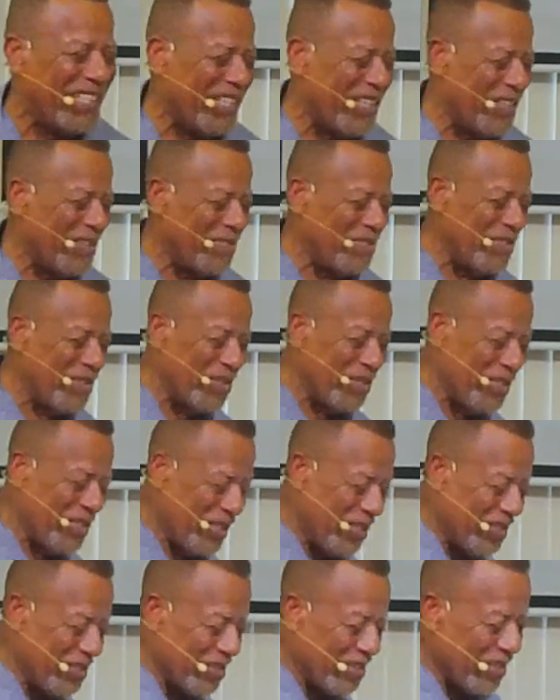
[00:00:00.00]
uh, no, he,
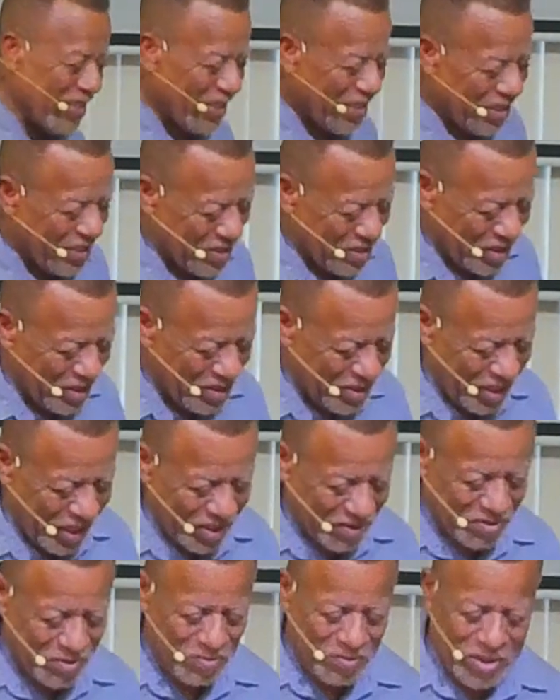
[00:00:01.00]
he's he's he's
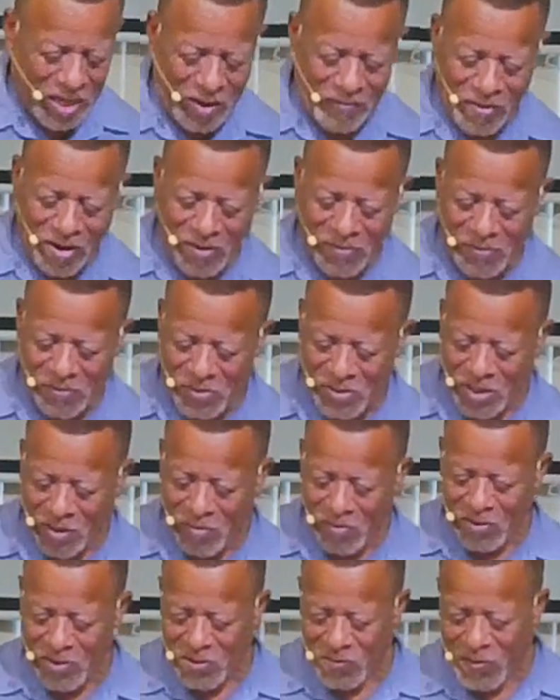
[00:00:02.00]
taking some time off with some
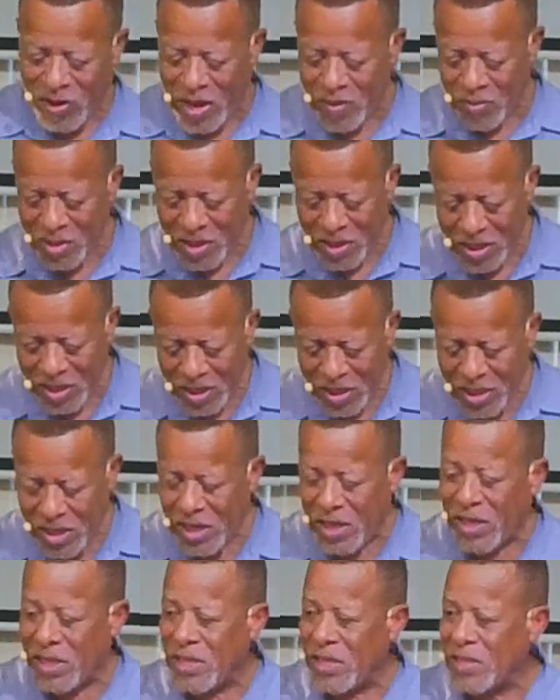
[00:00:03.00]
of his family.
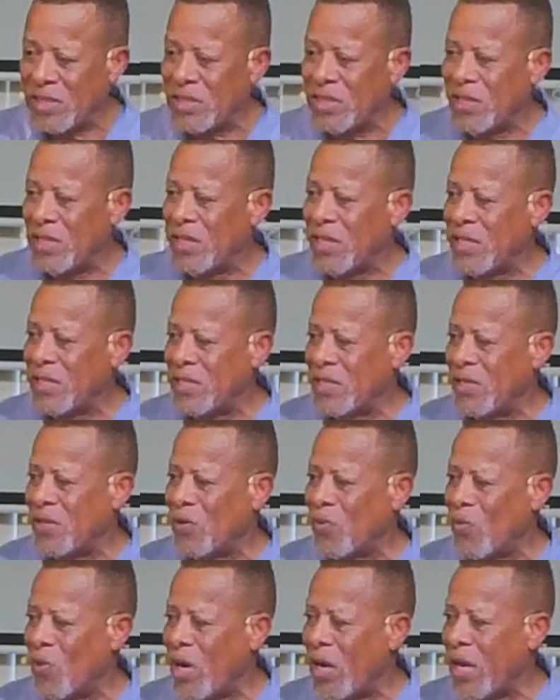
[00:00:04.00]
He's in, he's in
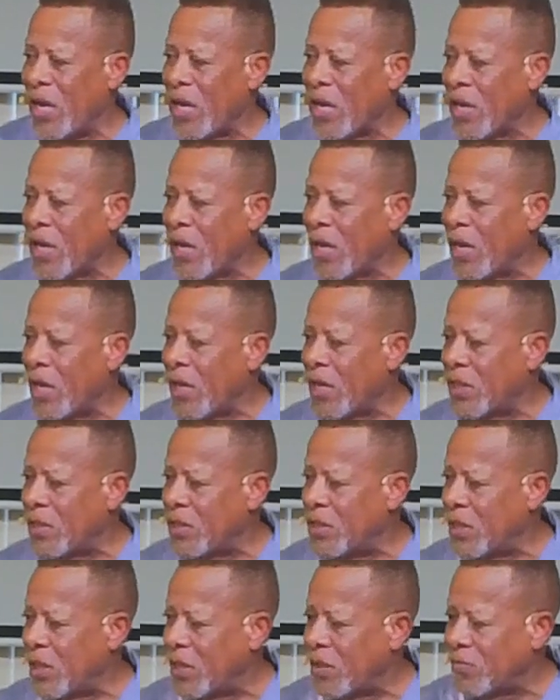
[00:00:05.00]
Hawaii,
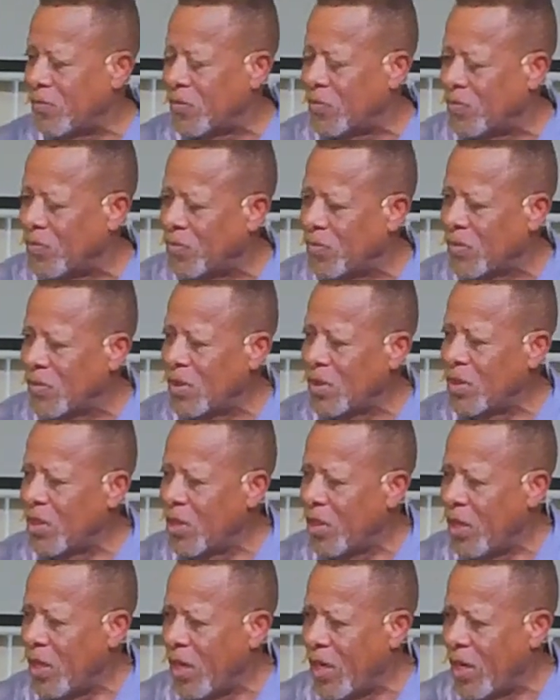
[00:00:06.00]
and um,
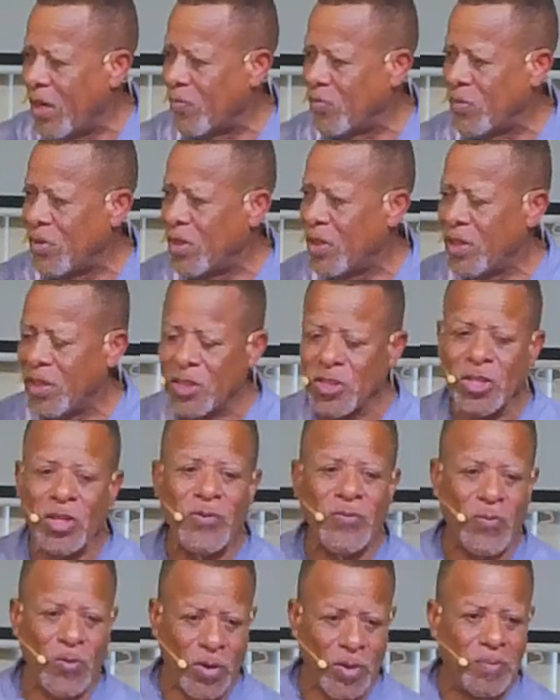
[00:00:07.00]
and I'm, it's
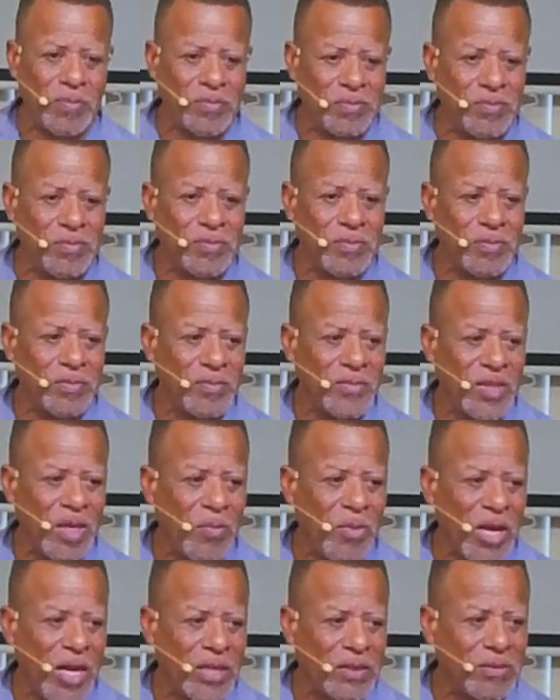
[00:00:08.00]
good for him.
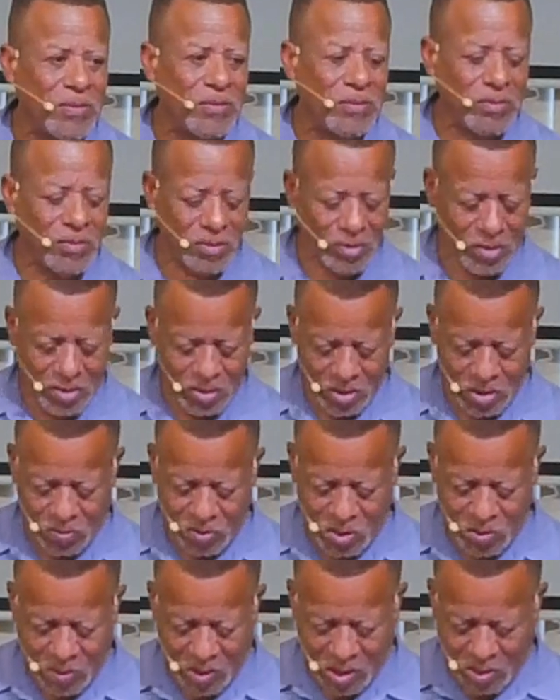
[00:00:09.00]
Amen. So we
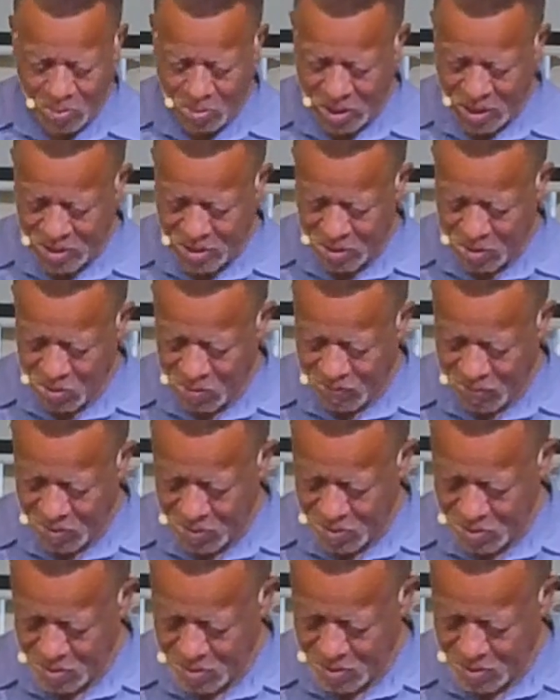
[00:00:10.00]
speak a blessing over.